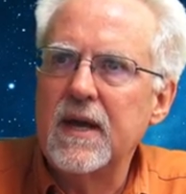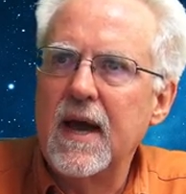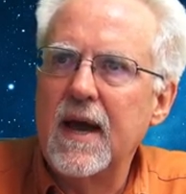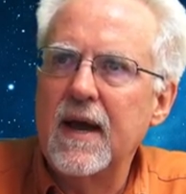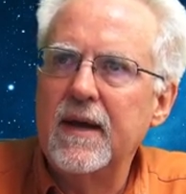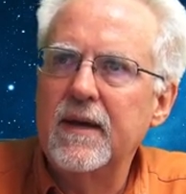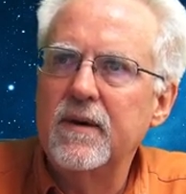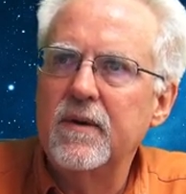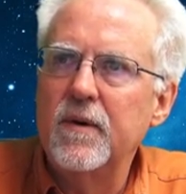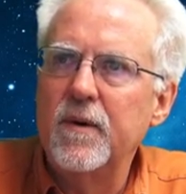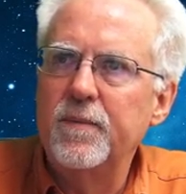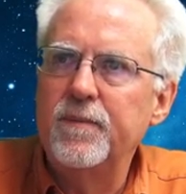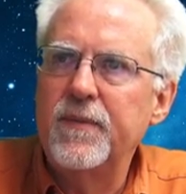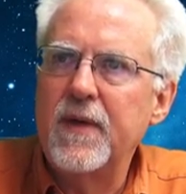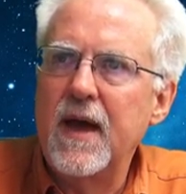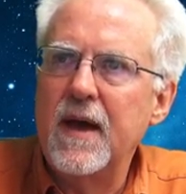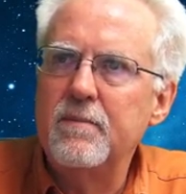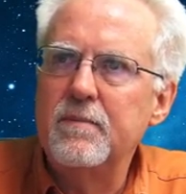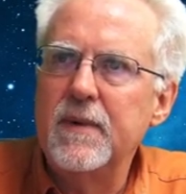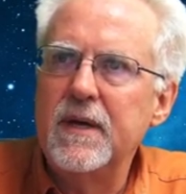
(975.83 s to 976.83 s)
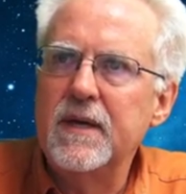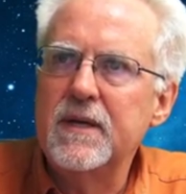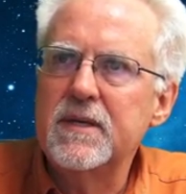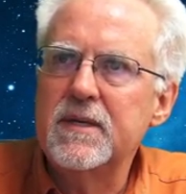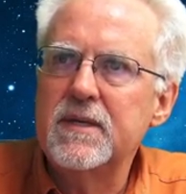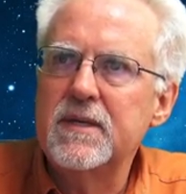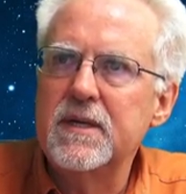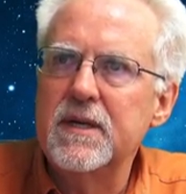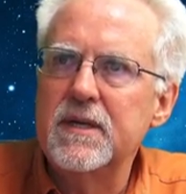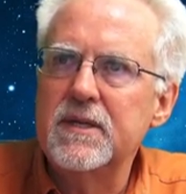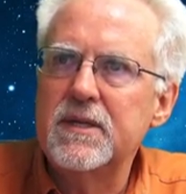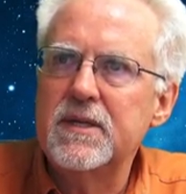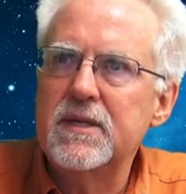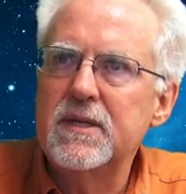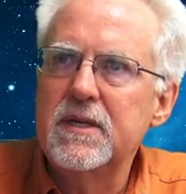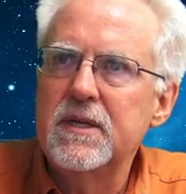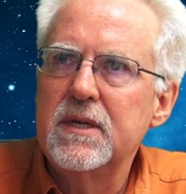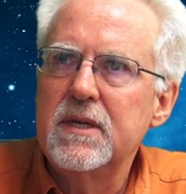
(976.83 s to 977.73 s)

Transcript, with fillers: I hope that makes sense.